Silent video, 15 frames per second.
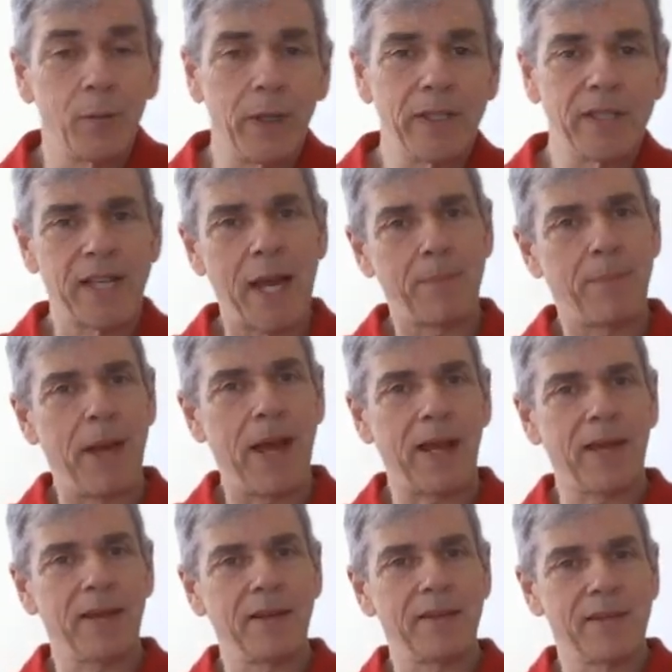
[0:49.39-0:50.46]
And we sat
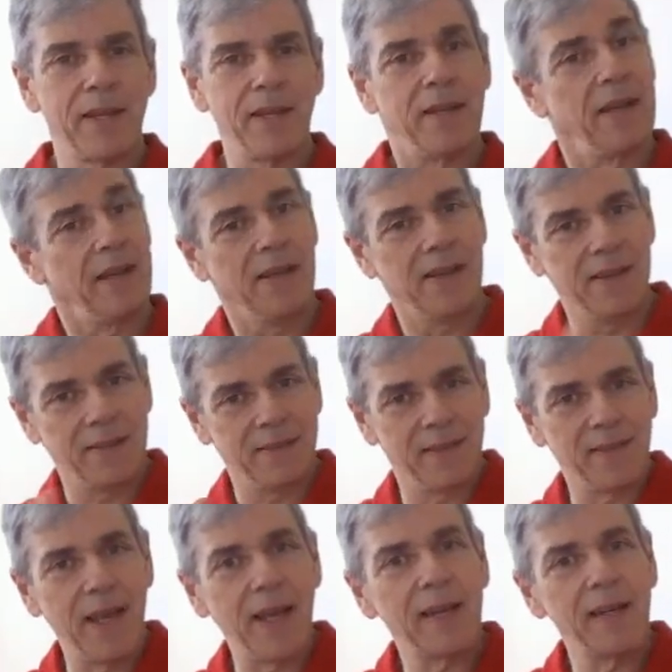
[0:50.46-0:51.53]
back and said,
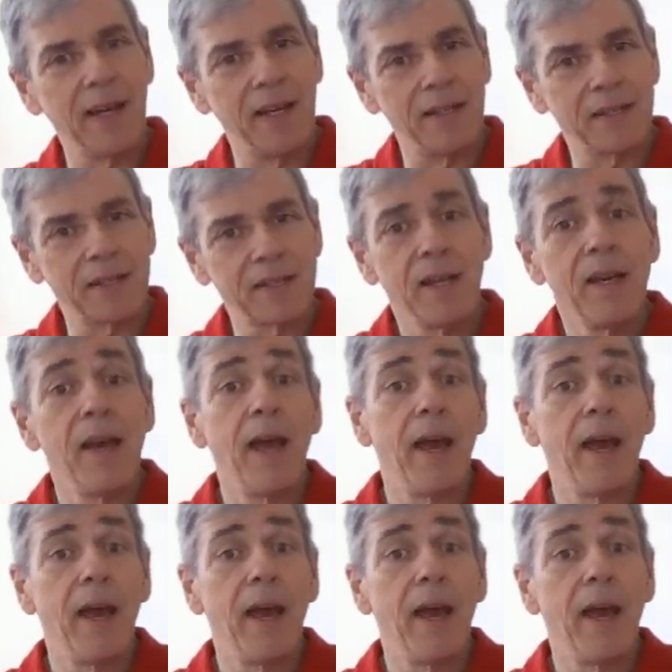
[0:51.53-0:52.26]
isn't that nice?